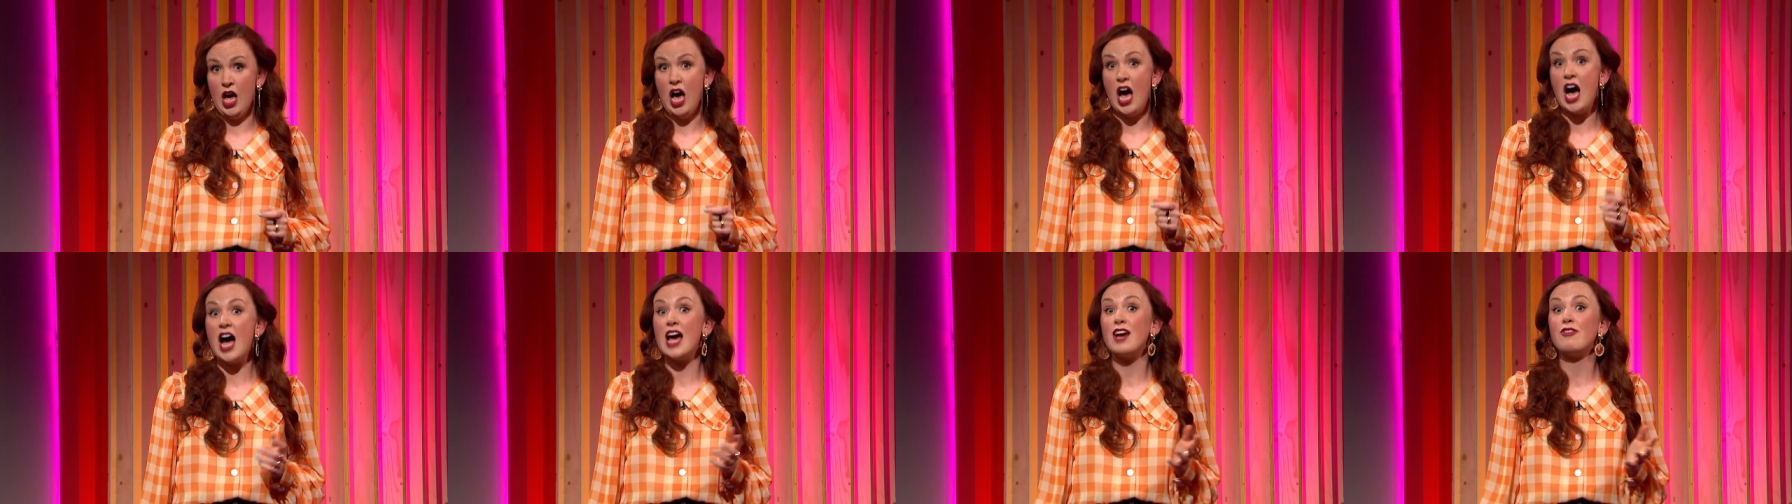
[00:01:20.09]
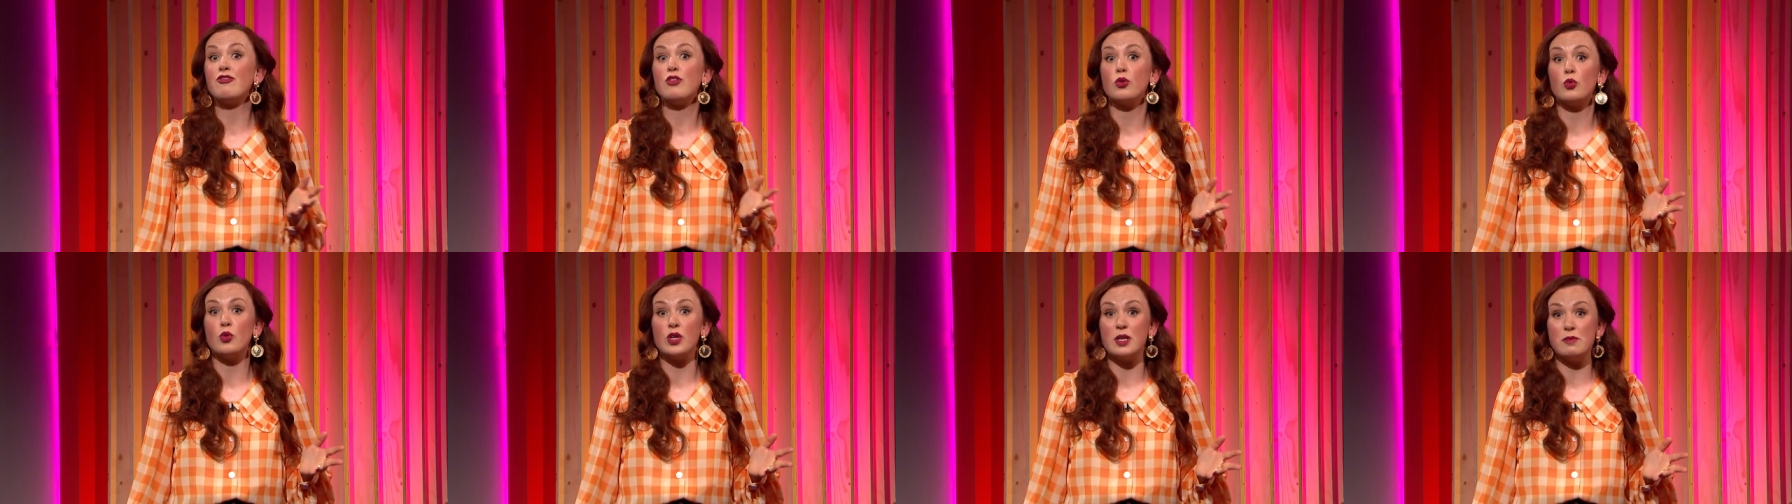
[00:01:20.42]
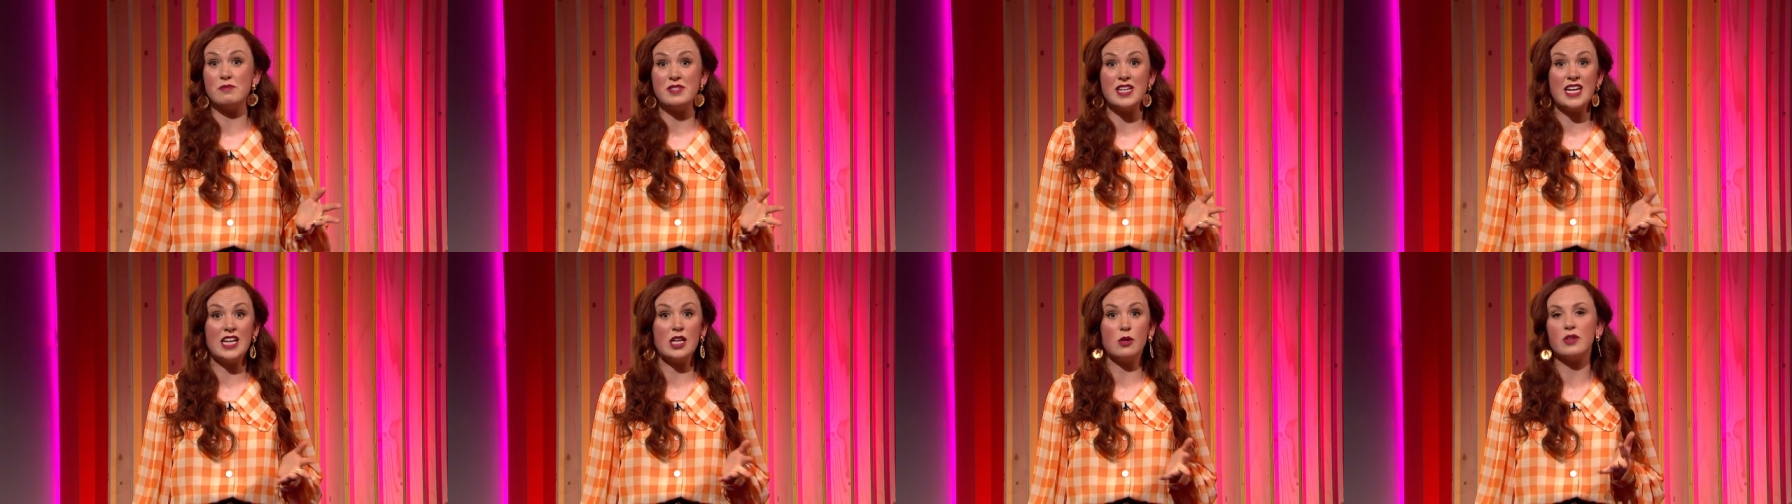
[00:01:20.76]
I, for one, am
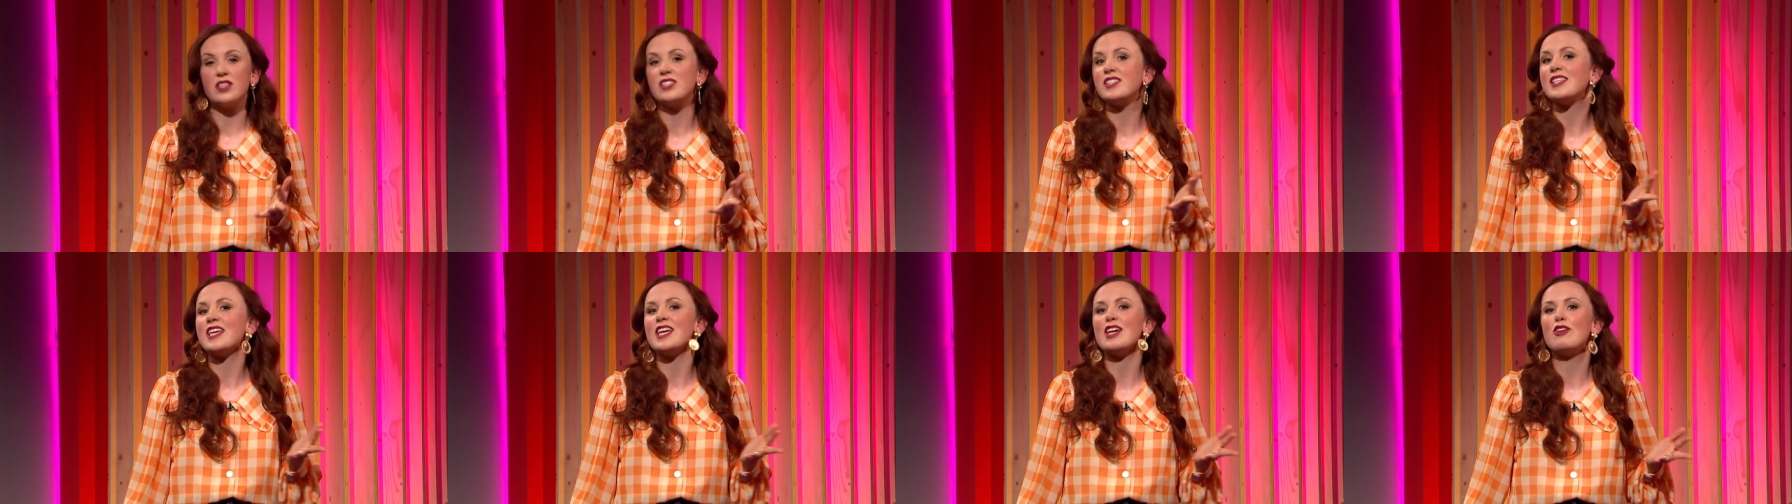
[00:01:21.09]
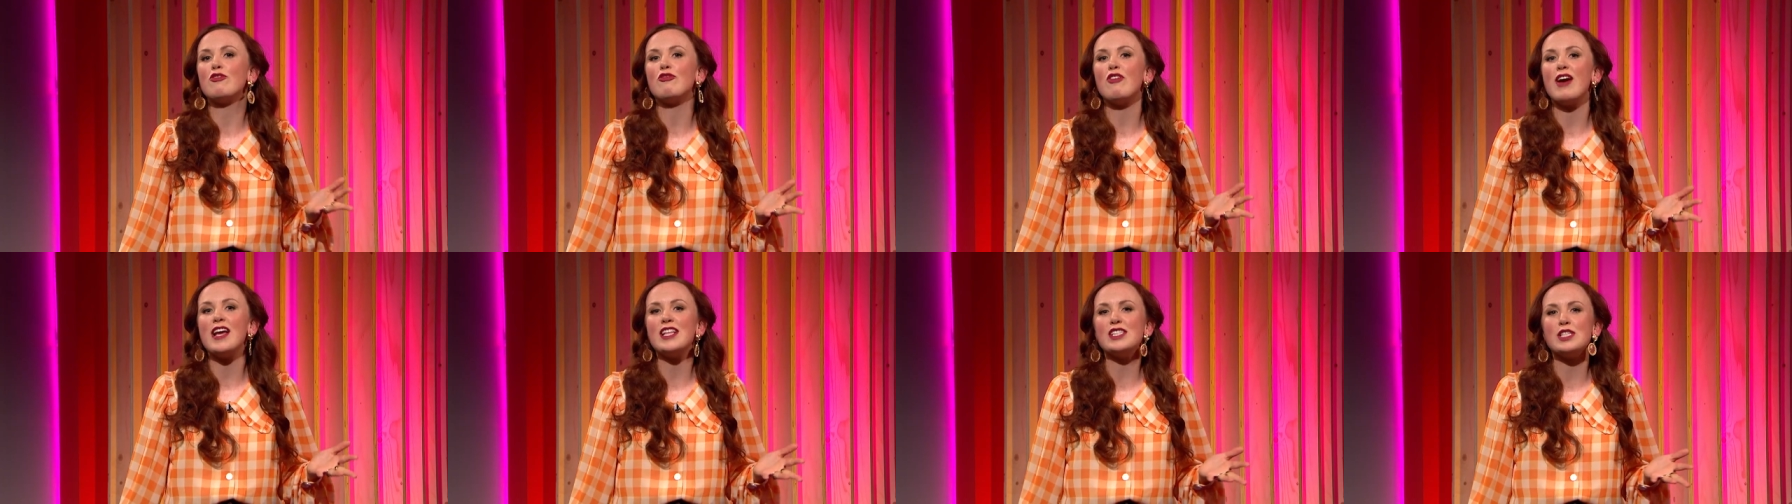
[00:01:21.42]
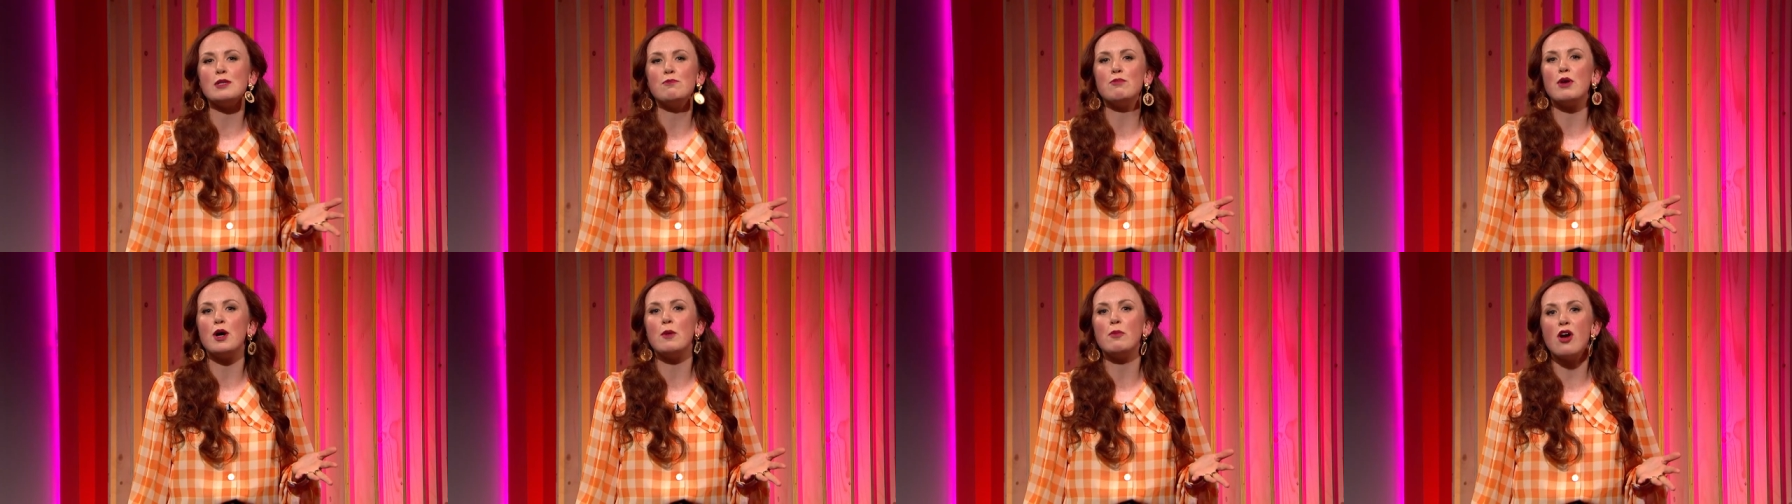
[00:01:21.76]
dealing with seeing friends
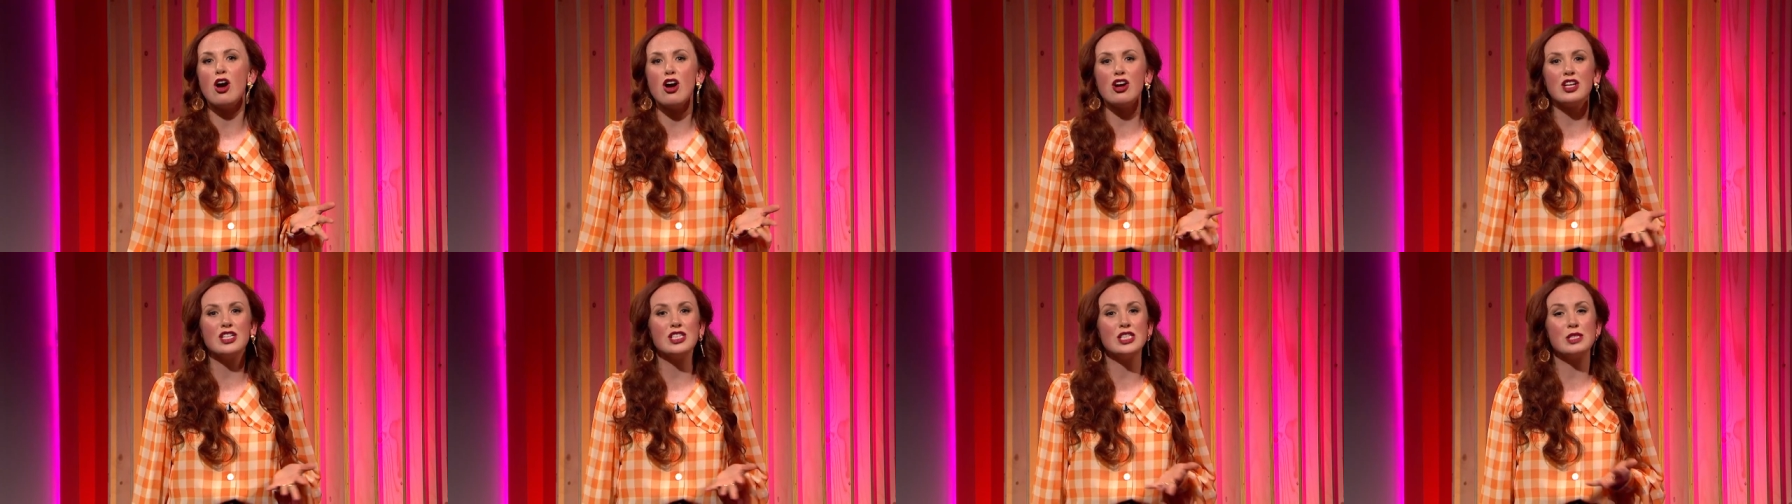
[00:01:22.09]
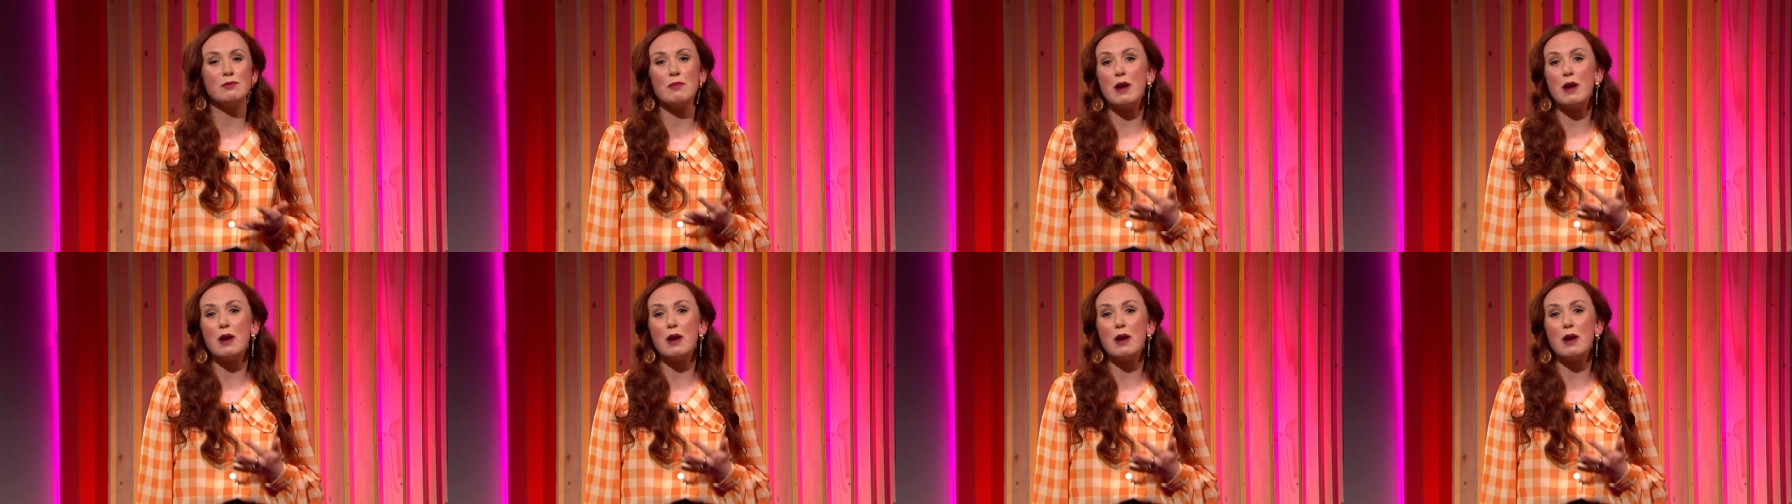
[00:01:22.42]
in pub gardens